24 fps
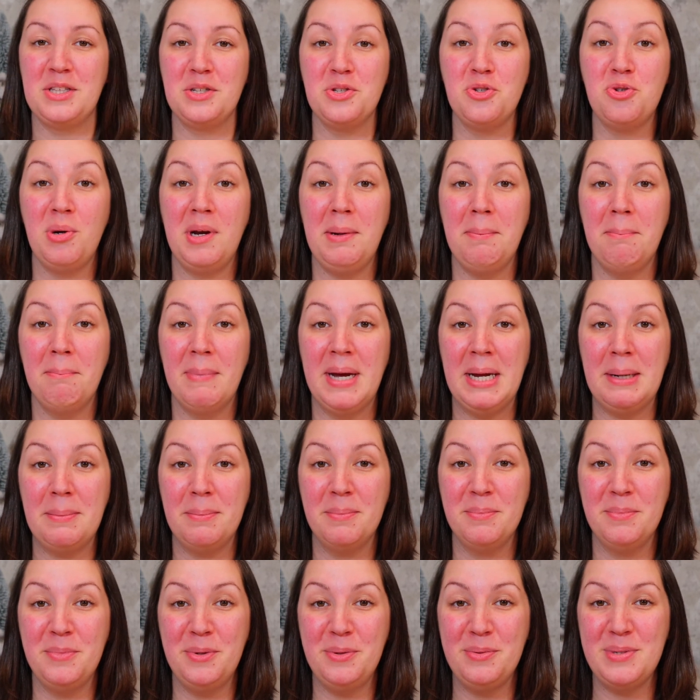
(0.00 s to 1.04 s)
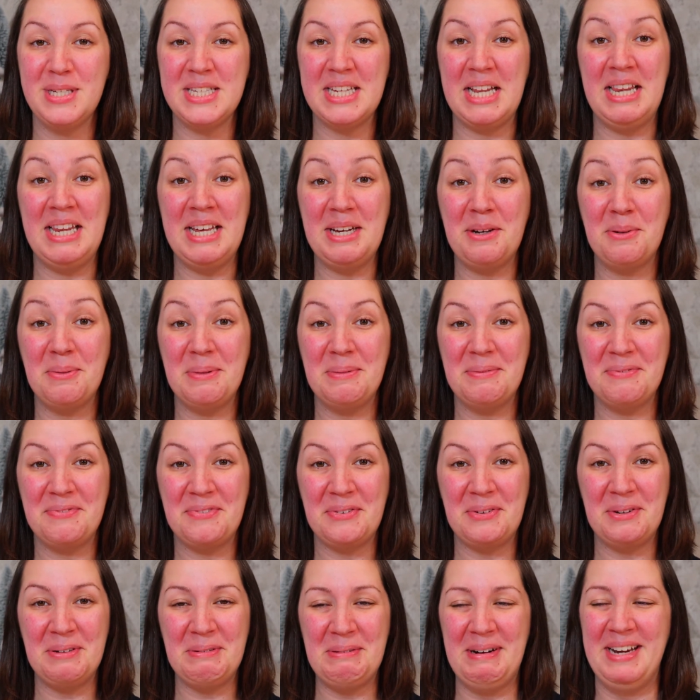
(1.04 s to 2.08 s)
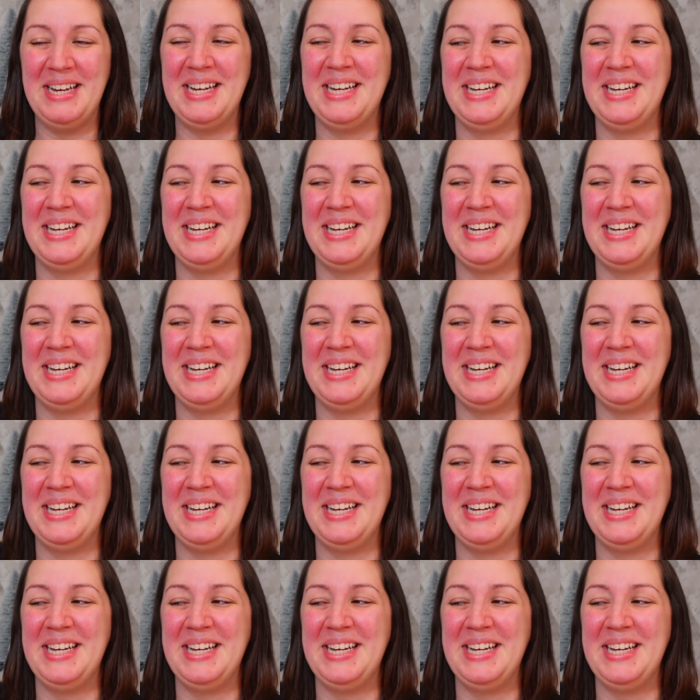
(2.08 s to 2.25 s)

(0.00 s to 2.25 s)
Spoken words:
the Dream Matte Mousse in liquid form.